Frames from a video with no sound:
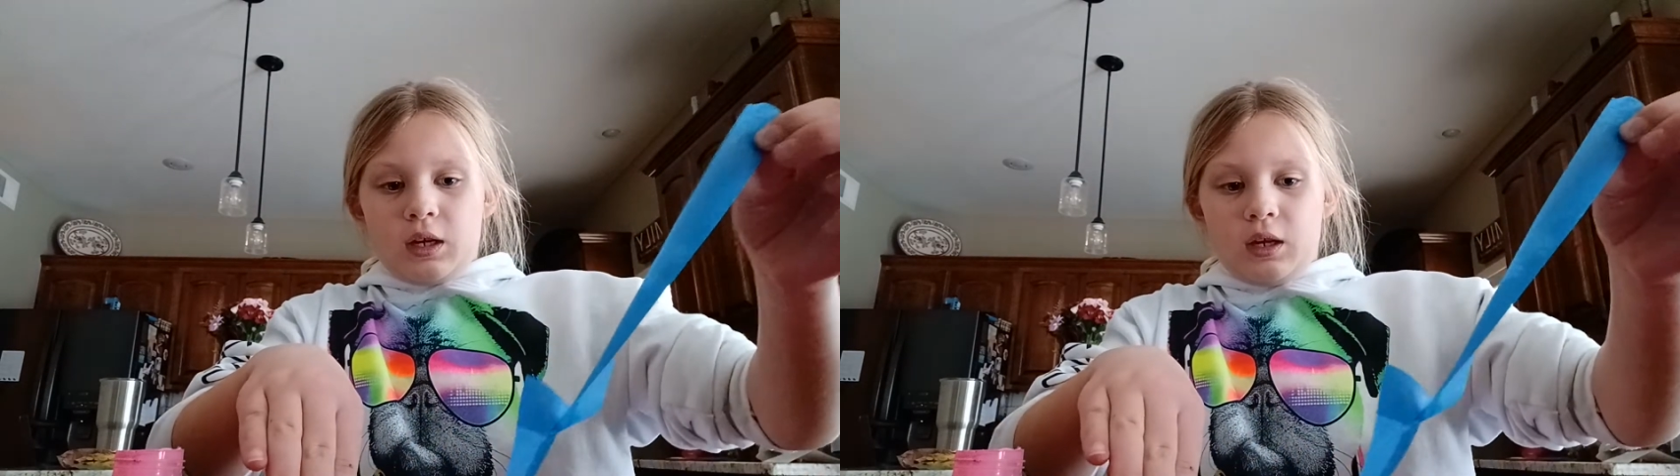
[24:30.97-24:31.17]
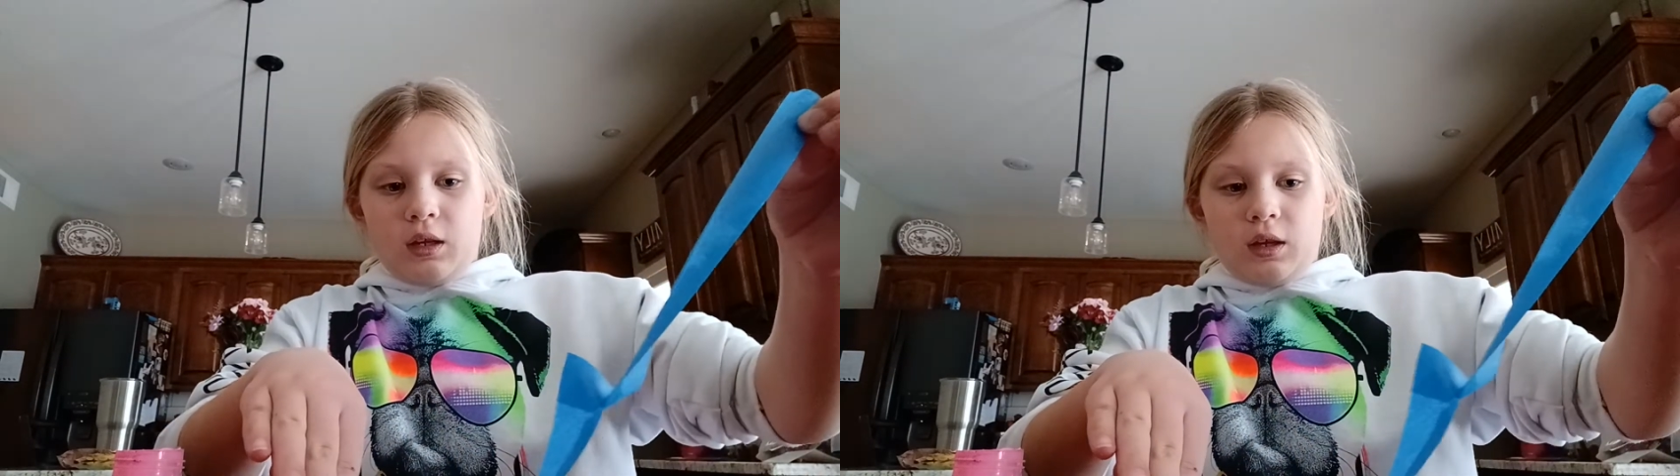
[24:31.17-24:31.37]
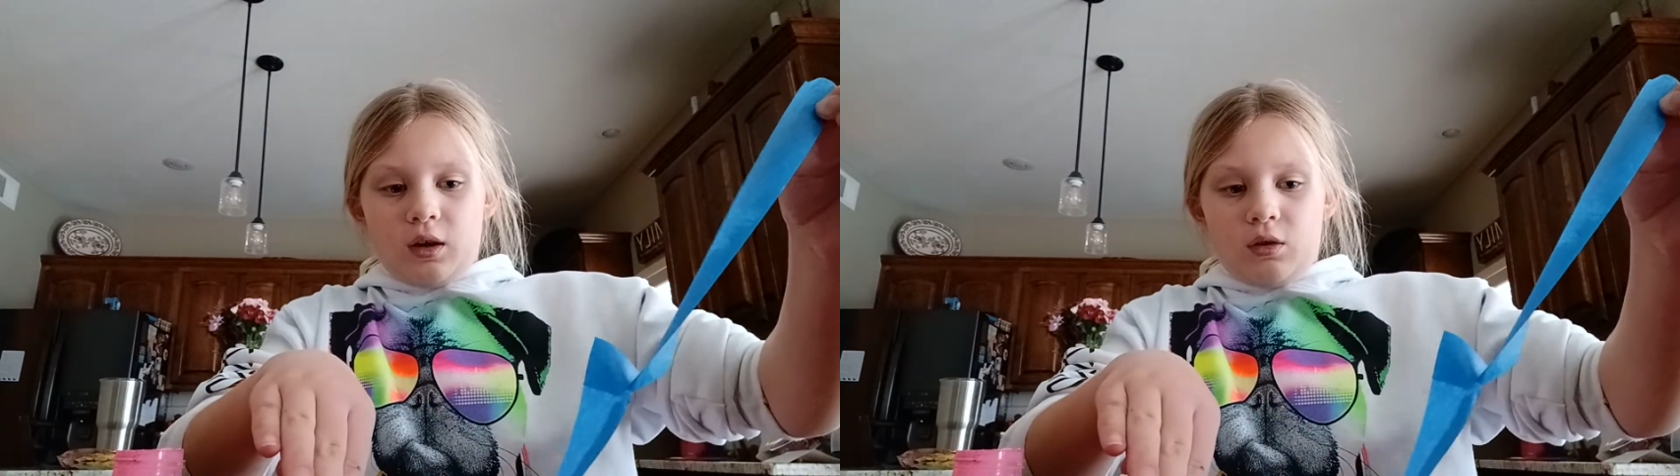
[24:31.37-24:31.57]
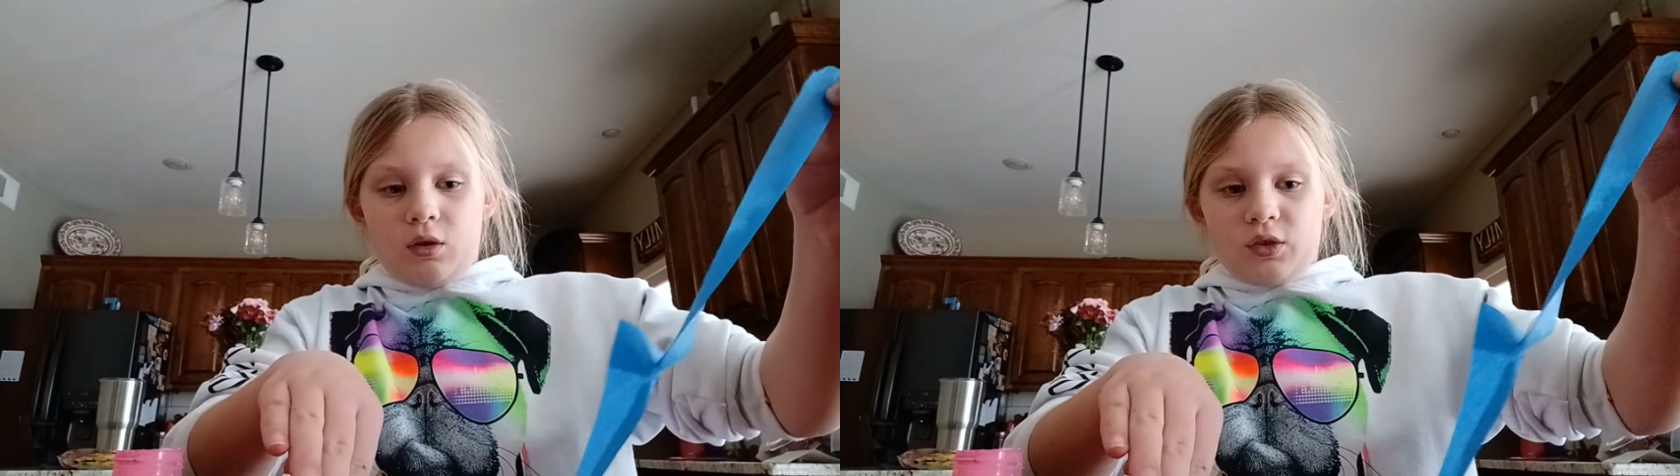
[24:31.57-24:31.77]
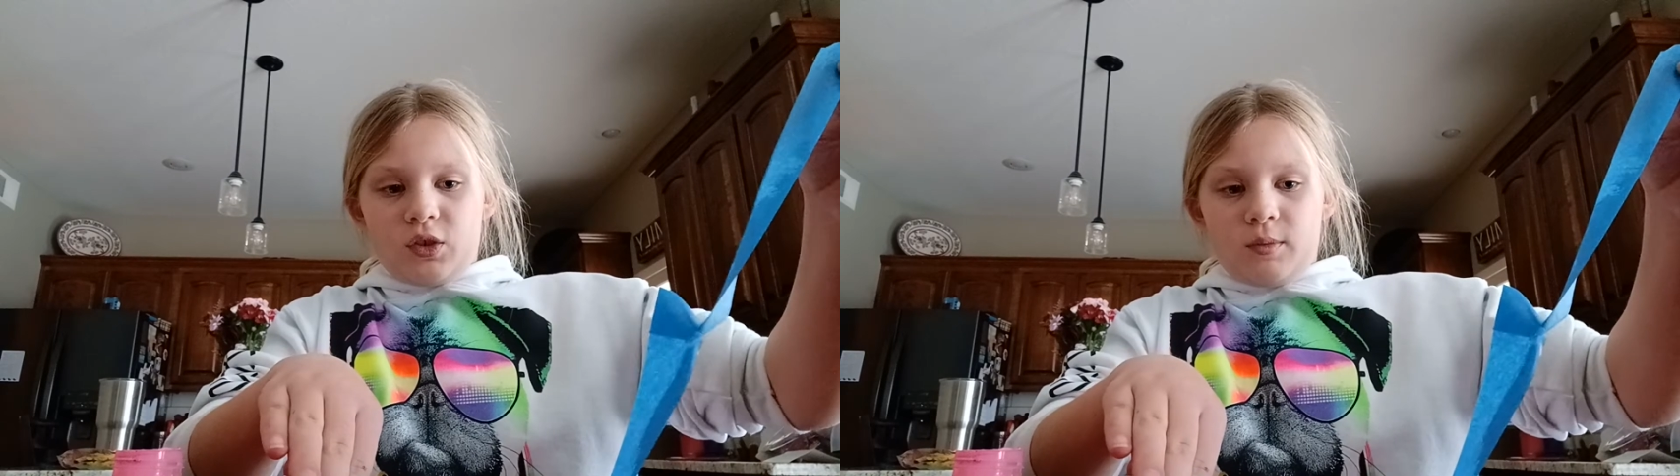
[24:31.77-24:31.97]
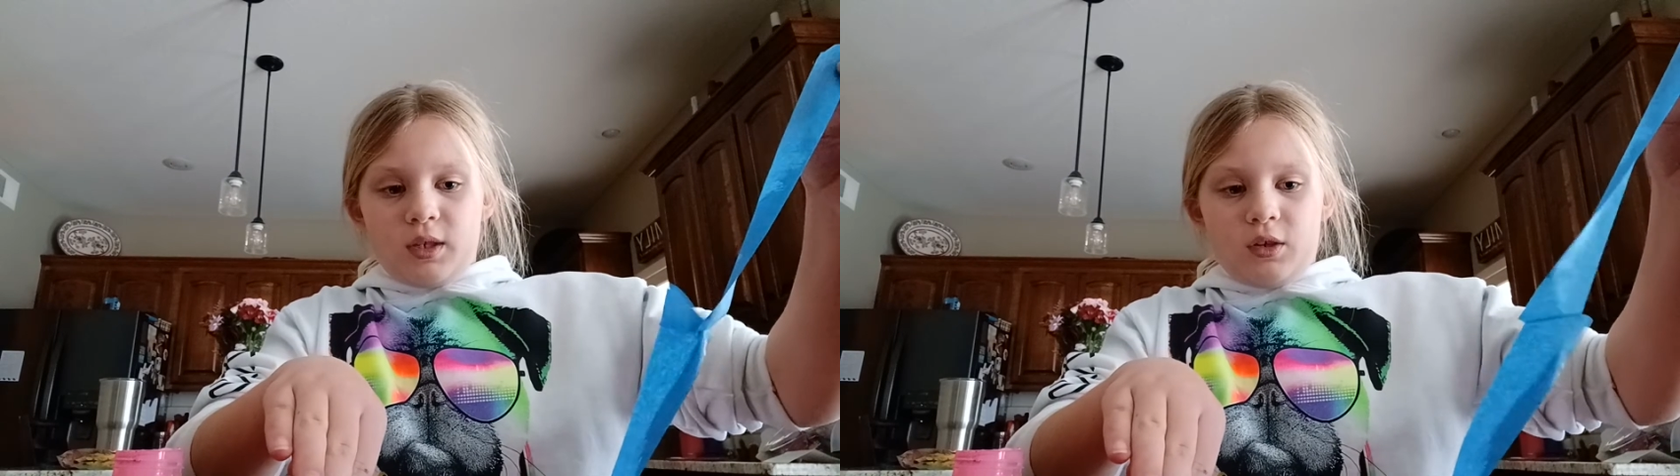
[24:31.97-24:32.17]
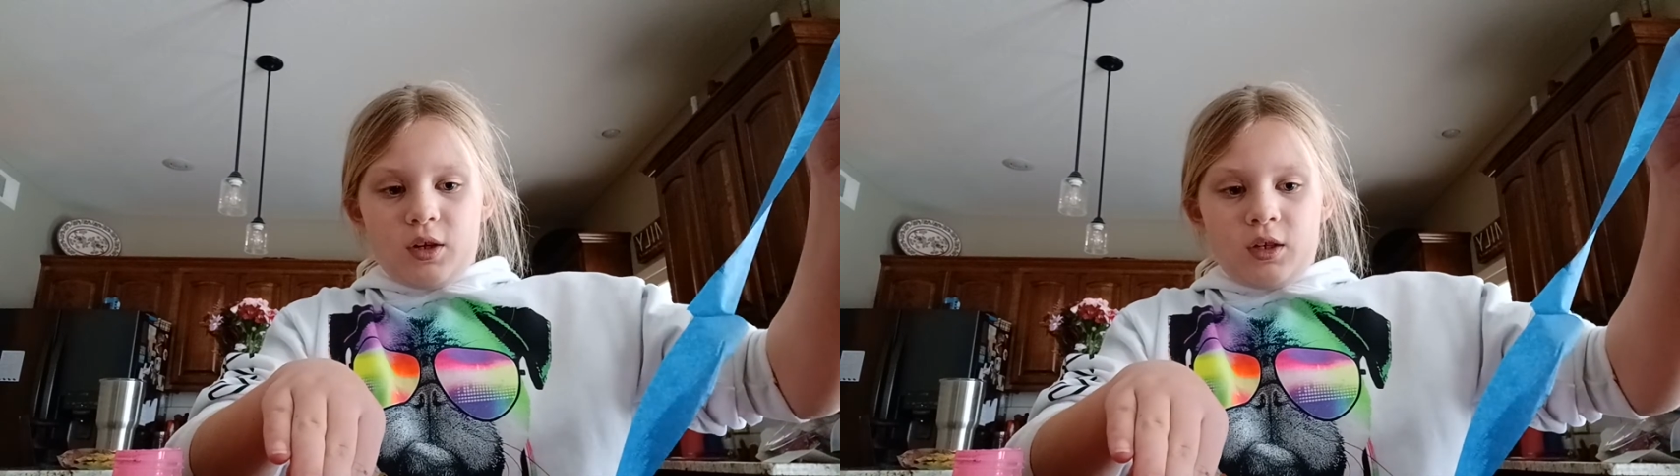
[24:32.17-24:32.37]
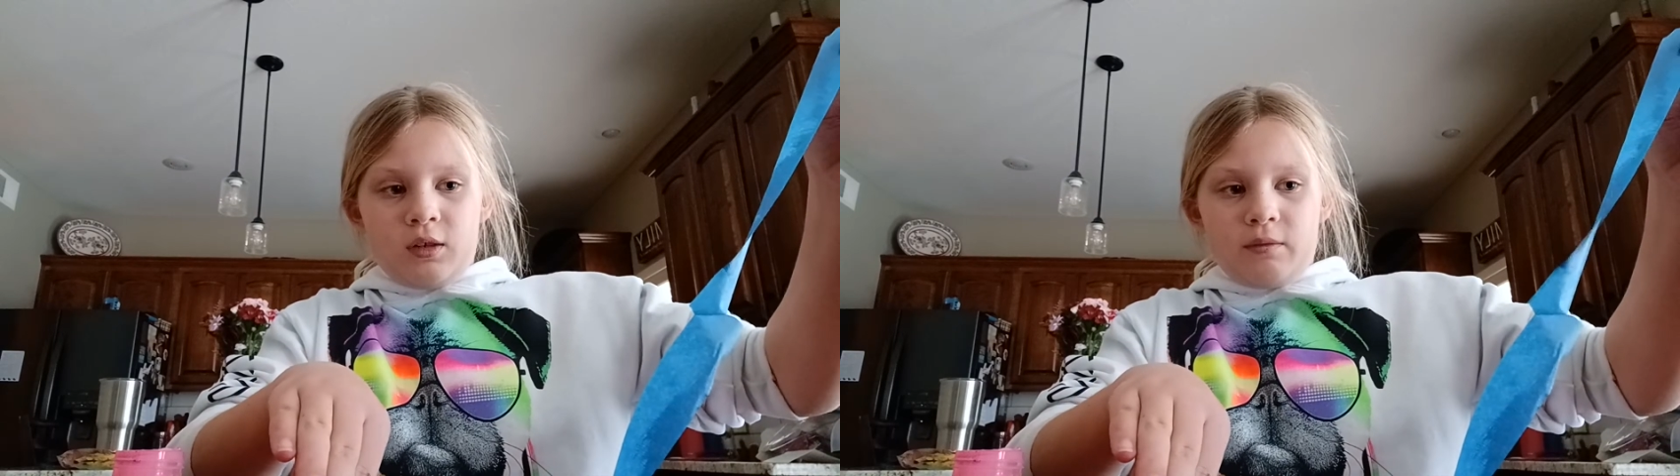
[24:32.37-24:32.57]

and that'll also be great.